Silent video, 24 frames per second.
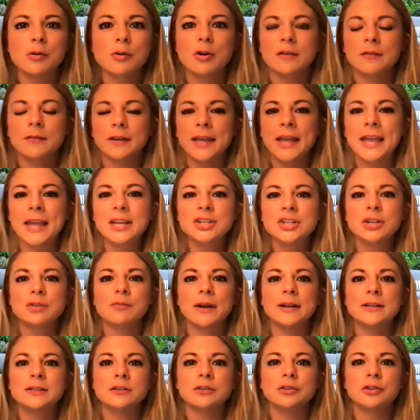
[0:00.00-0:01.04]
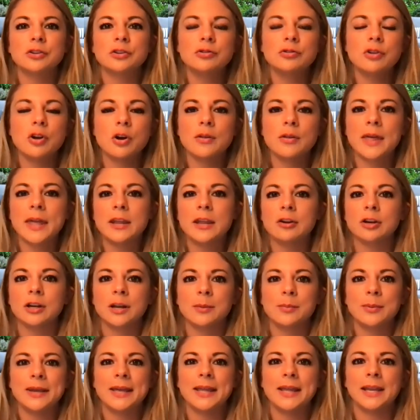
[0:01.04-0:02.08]
or a vacation rental, you know that you're
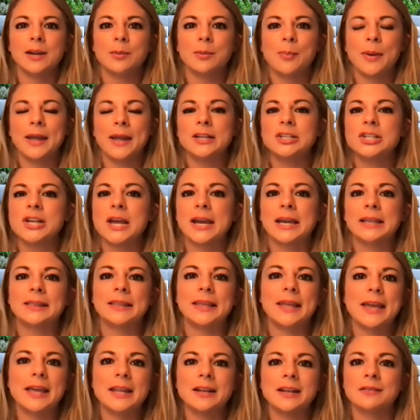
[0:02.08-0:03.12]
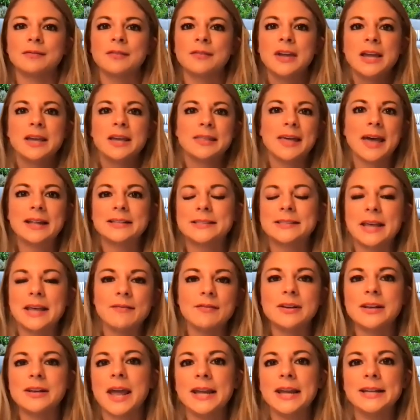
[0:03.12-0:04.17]
going to be getting a paycheck at the end of that
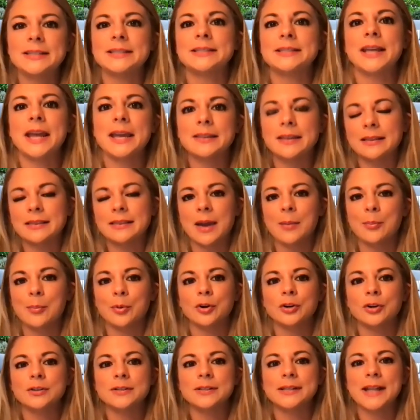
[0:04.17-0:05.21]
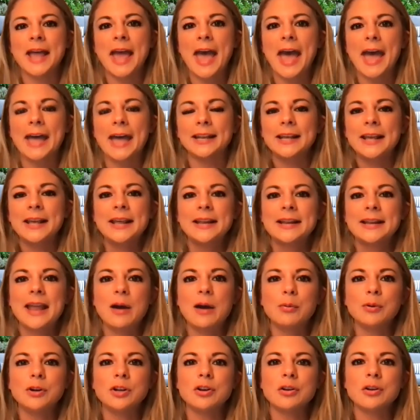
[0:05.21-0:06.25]
7-night stay that that person had.
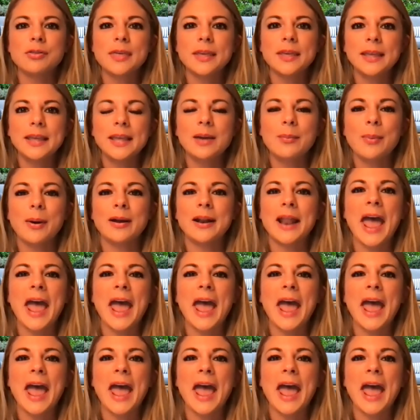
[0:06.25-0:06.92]
Now, when you're thinking about